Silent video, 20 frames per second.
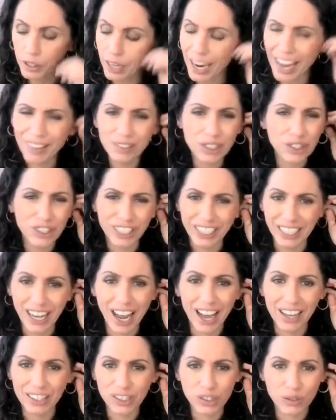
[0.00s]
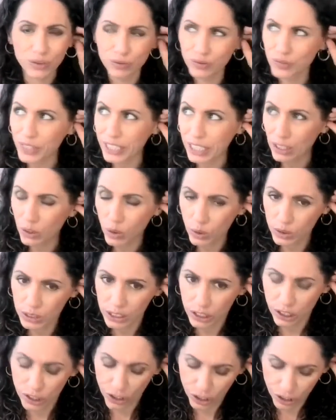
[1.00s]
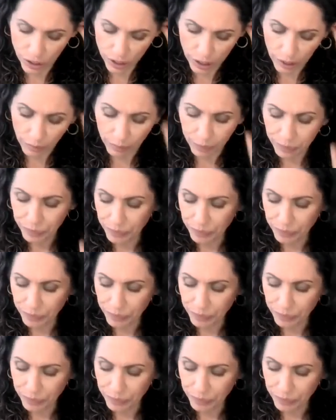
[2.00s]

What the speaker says: I have to drink it hot. It's freaking cold here in Jersey.